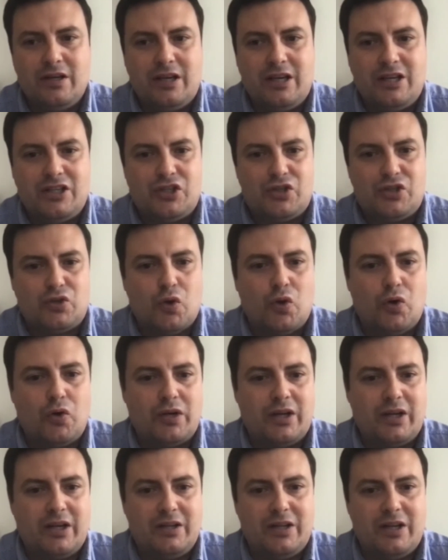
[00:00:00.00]
store
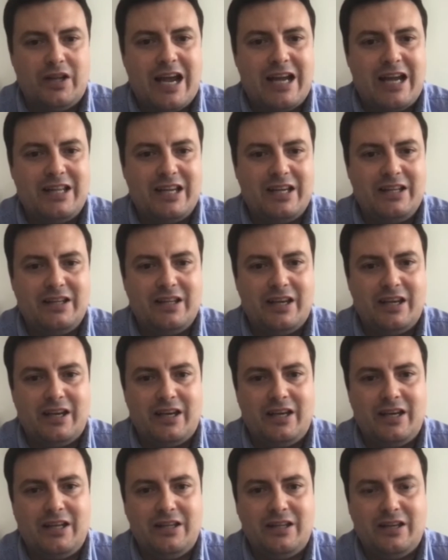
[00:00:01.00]
the data in
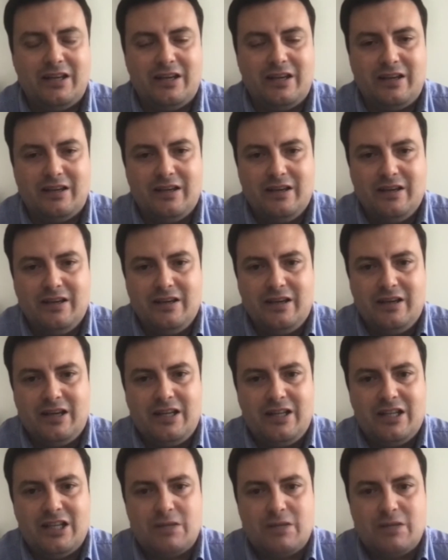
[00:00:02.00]
the